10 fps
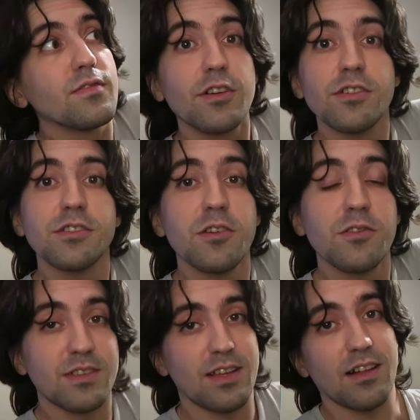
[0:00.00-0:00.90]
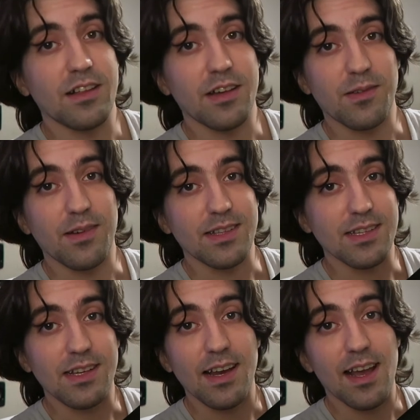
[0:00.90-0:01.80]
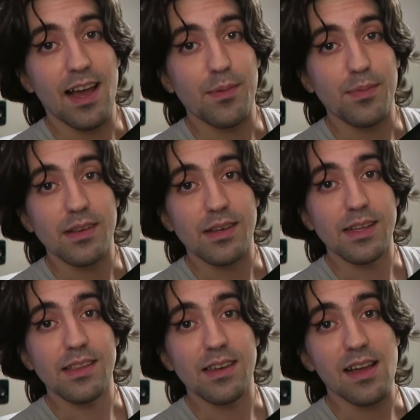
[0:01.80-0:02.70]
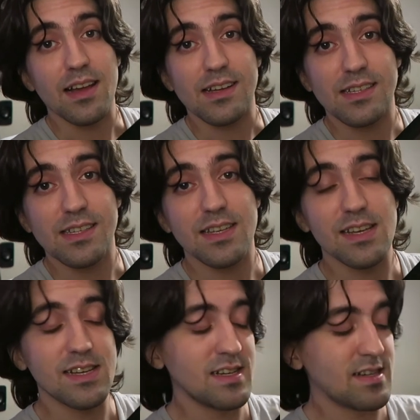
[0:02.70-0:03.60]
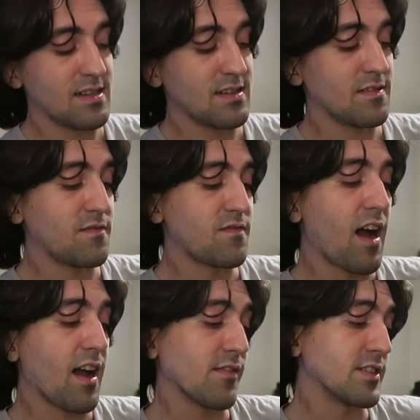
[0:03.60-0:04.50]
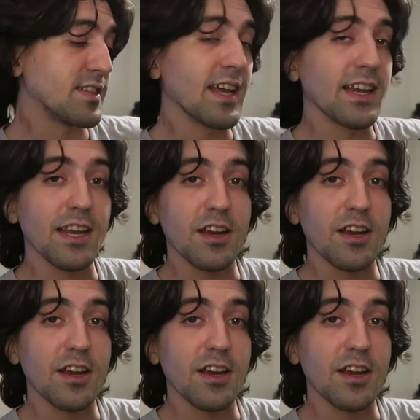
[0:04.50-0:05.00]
there's no telling what's gonna happen in the next 5 or 10